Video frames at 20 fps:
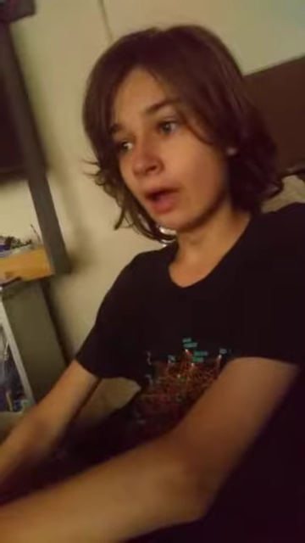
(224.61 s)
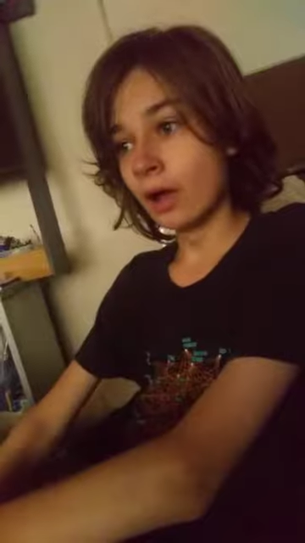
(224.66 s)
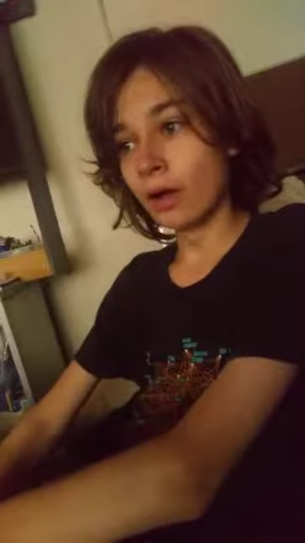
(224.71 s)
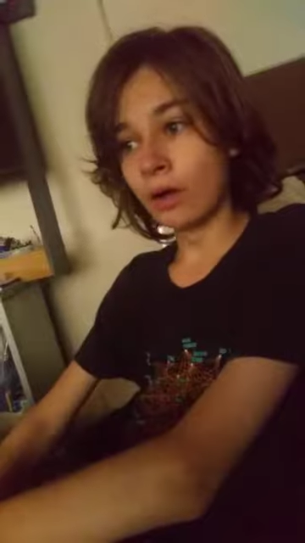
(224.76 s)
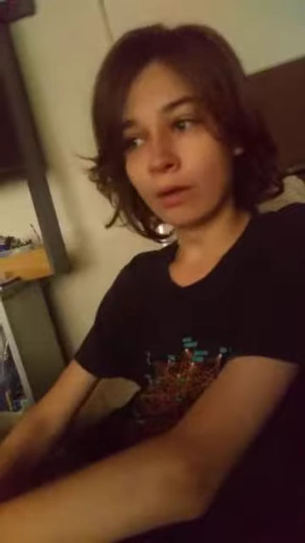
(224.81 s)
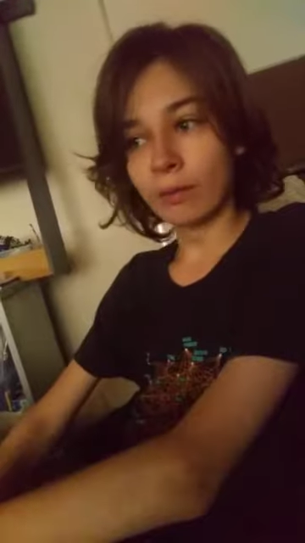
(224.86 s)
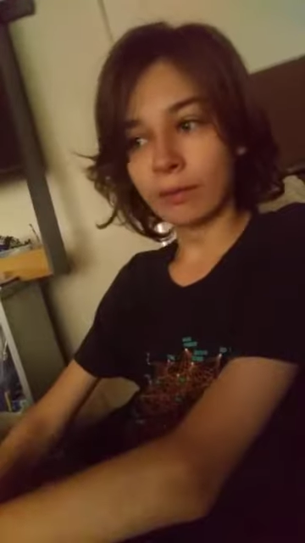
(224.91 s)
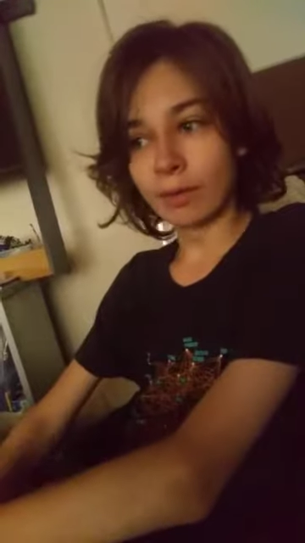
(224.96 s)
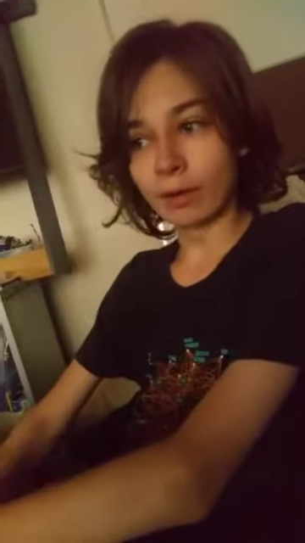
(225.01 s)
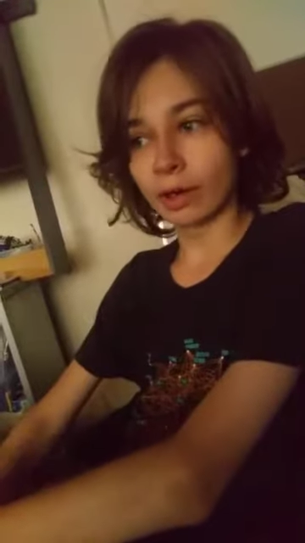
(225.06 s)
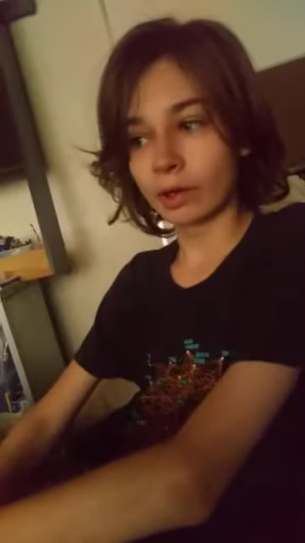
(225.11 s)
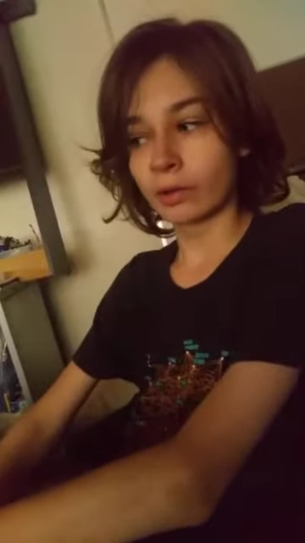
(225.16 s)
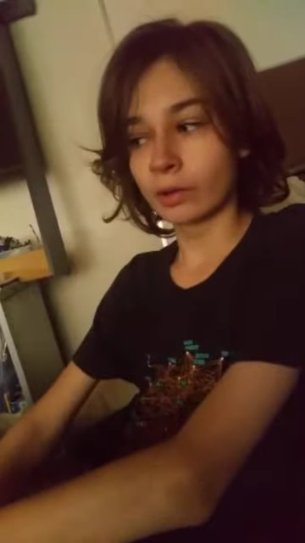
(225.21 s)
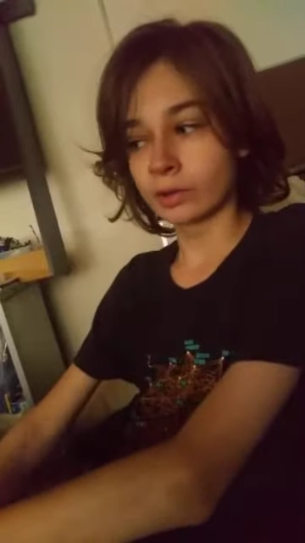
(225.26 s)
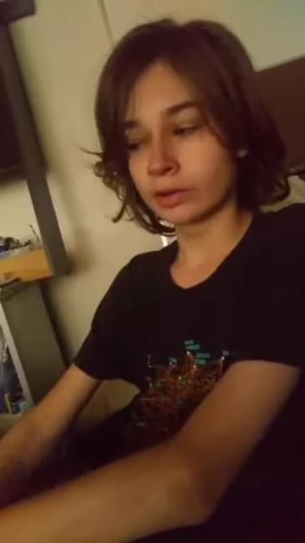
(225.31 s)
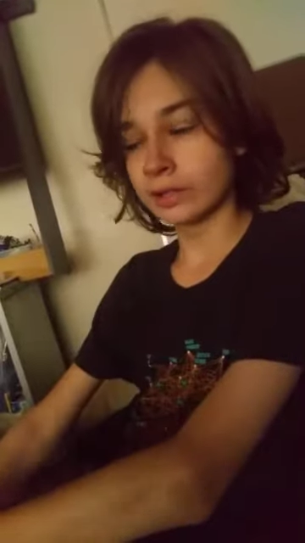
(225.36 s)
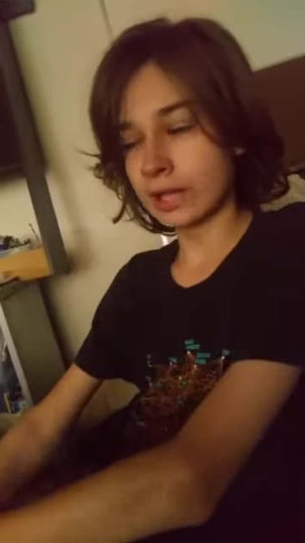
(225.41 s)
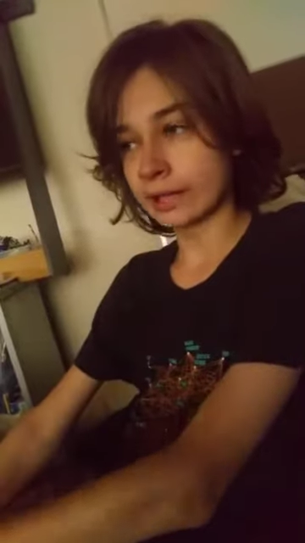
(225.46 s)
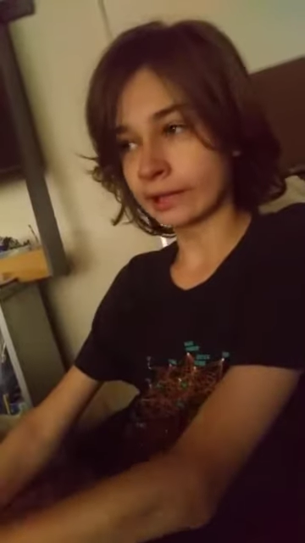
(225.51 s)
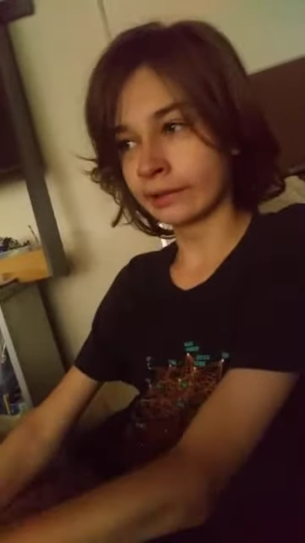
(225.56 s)
all
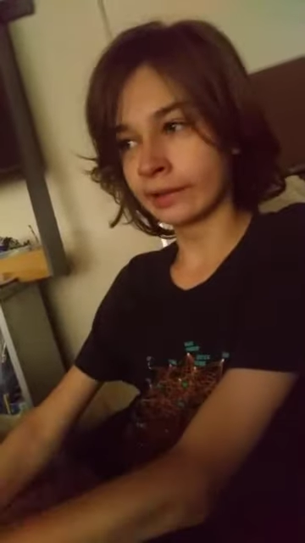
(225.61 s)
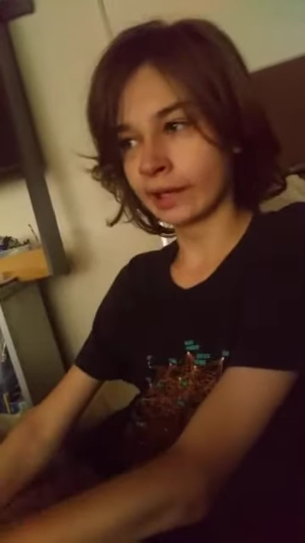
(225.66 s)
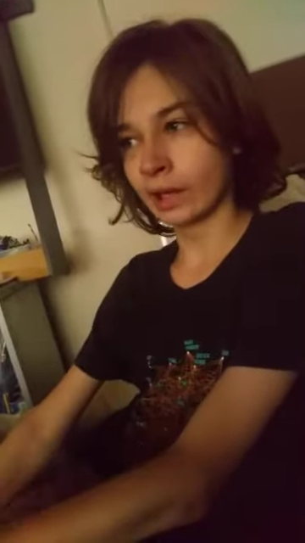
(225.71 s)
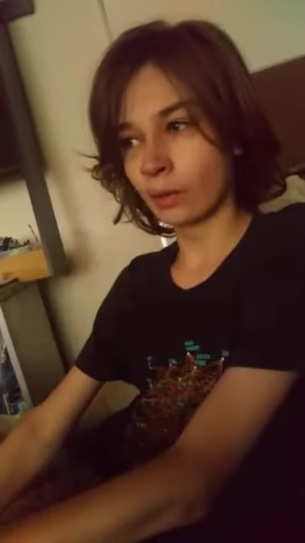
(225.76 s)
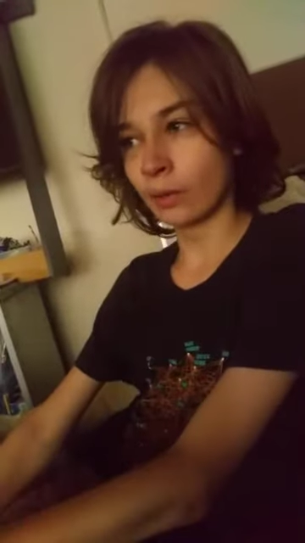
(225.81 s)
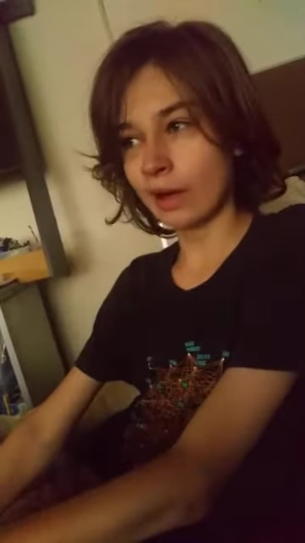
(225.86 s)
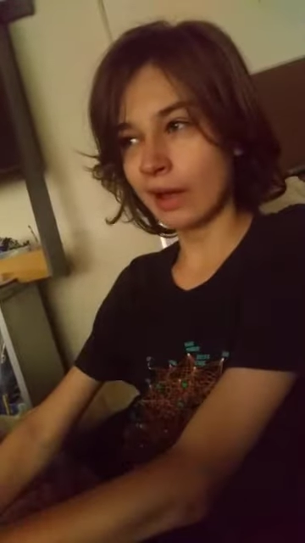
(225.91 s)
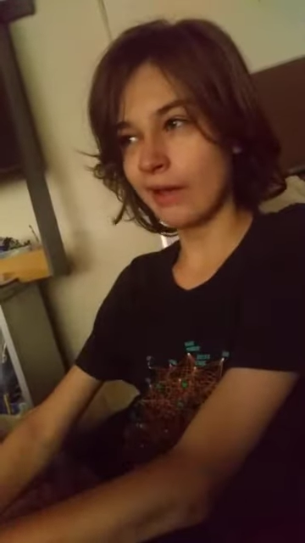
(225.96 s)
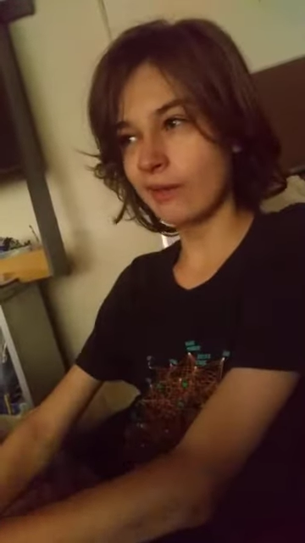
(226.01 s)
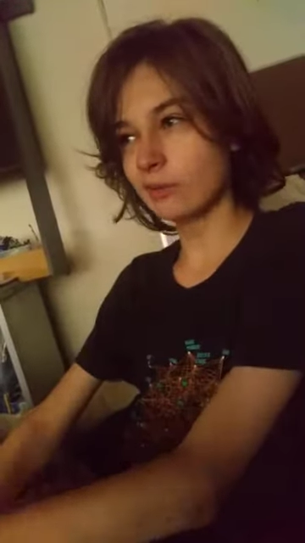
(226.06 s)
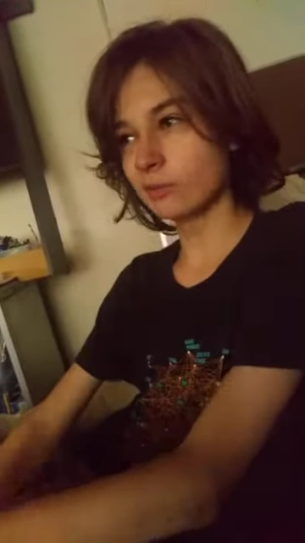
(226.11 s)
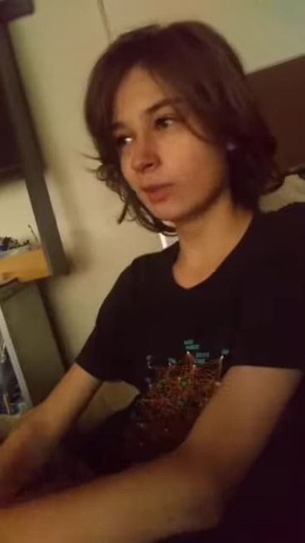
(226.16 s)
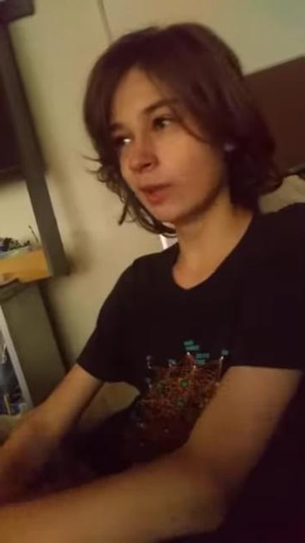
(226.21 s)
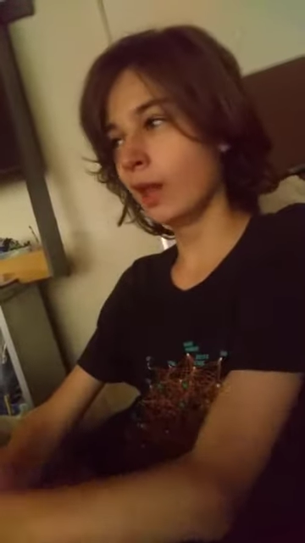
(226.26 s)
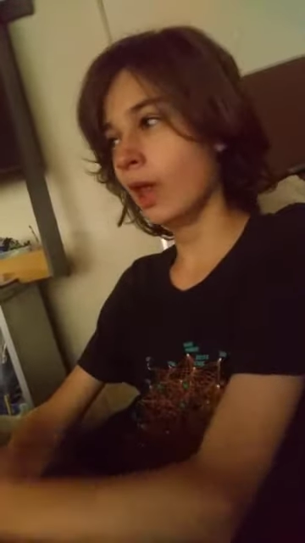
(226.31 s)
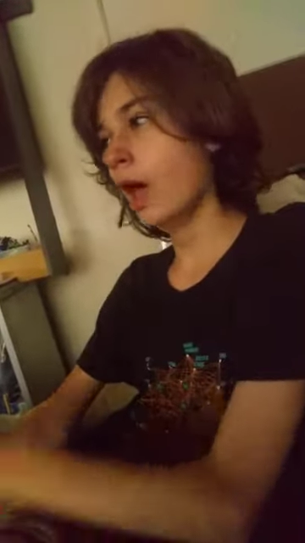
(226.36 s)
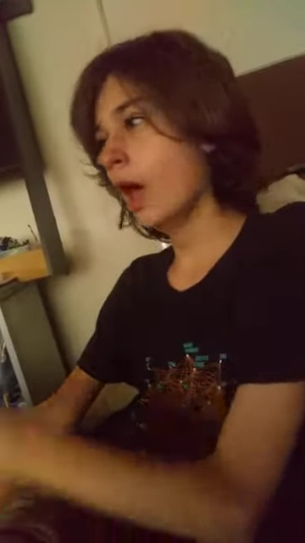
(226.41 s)
particles technically are waves, but